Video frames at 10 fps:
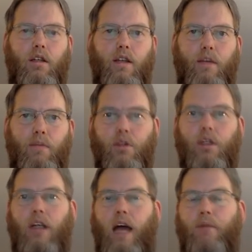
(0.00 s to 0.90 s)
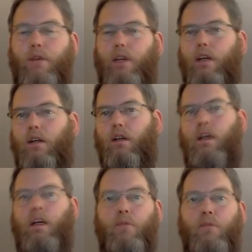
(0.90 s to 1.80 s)
The music library,
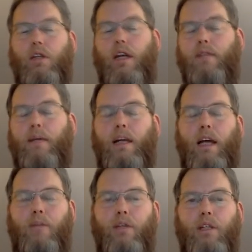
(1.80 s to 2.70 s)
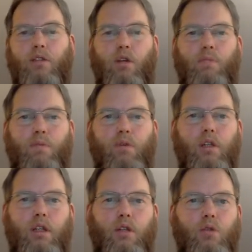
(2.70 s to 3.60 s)
music XML library, is not
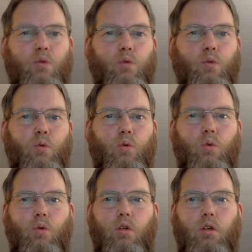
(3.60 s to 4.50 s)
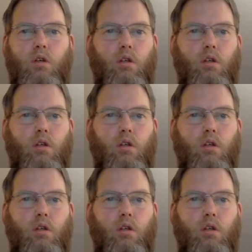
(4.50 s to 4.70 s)
built into